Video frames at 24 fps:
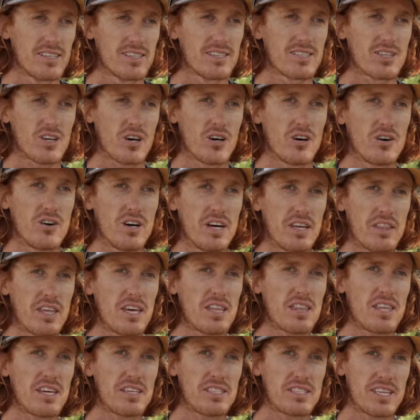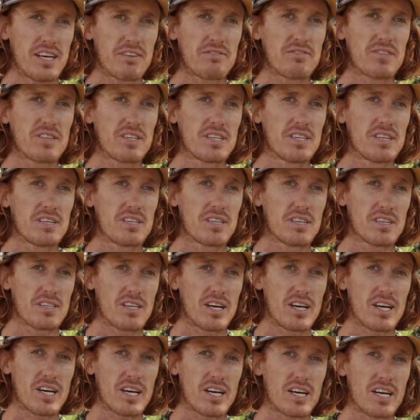So I think there's definitely
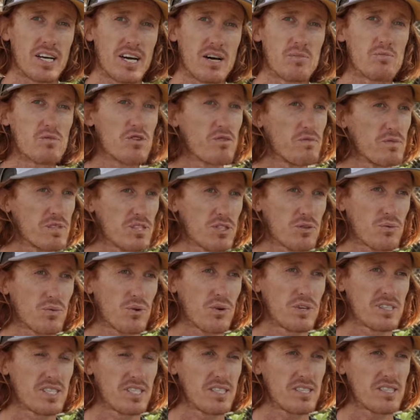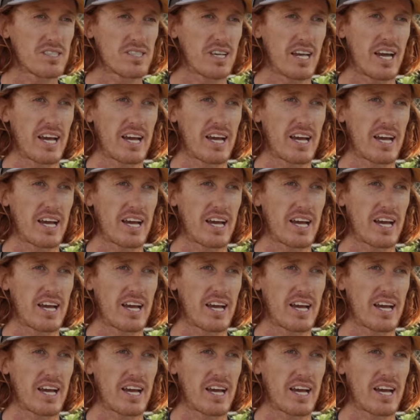a movement towards this,